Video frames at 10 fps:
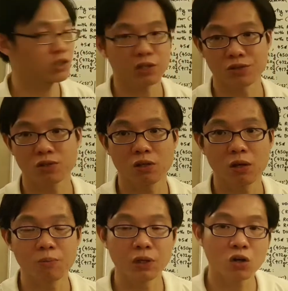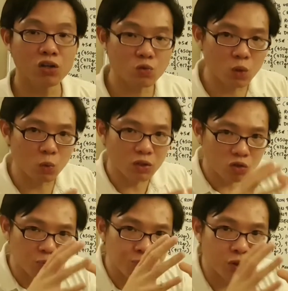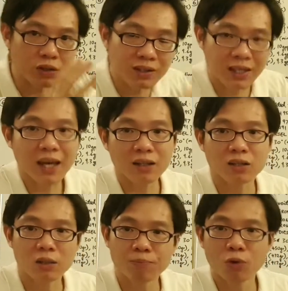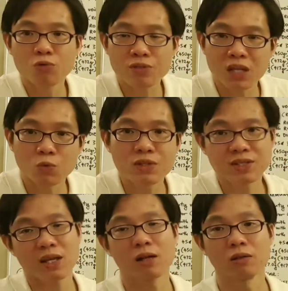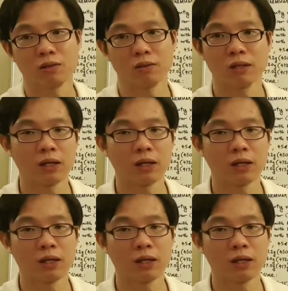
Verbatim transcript: purchase because we want to protect the bowls that we sell.